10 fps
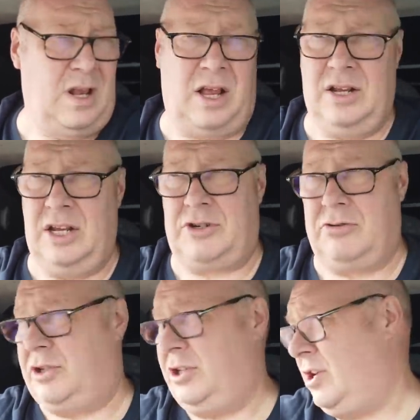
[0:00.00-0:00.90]
no,
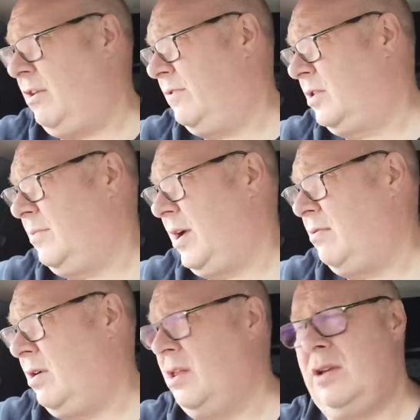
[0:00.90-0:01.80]
Liz Truss's no fucking
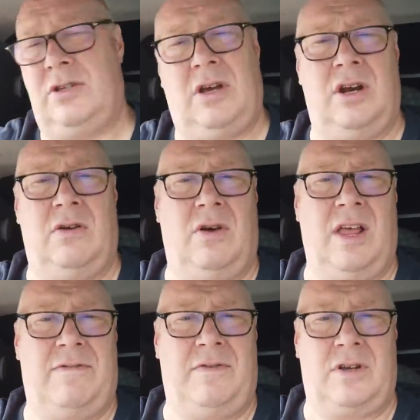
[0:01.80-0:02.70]
better either, so I don't know
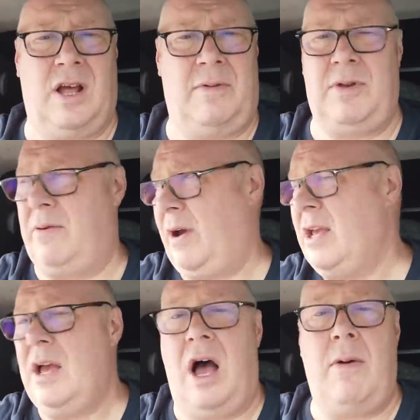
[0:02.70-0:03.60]
what that fucking... Um,
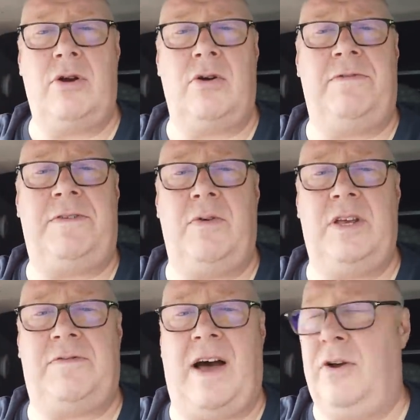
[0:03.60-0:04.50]
anyway, I'm going to go and
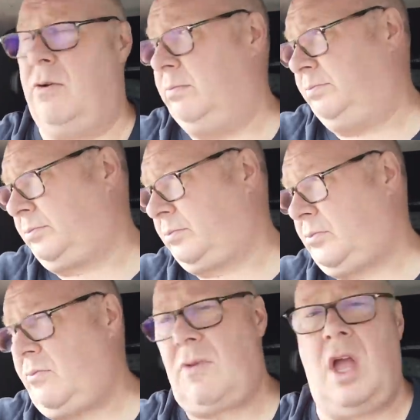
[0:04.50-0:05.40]
fill this van up,
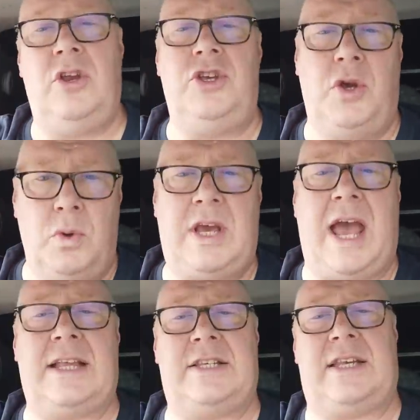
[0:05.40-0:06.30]
and you
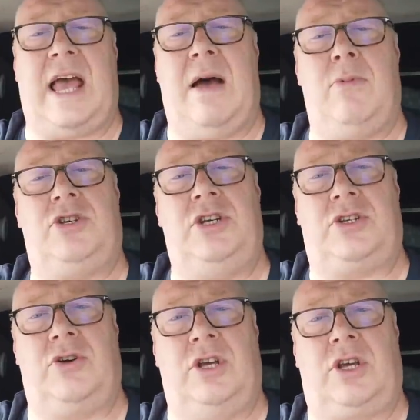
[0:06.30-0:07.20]
guess how much
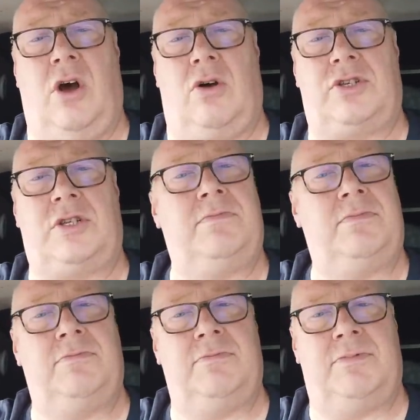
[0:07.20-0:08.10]
it's going to cost.
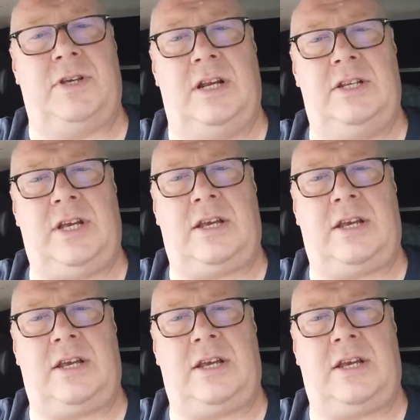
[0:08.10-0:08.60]
See you in a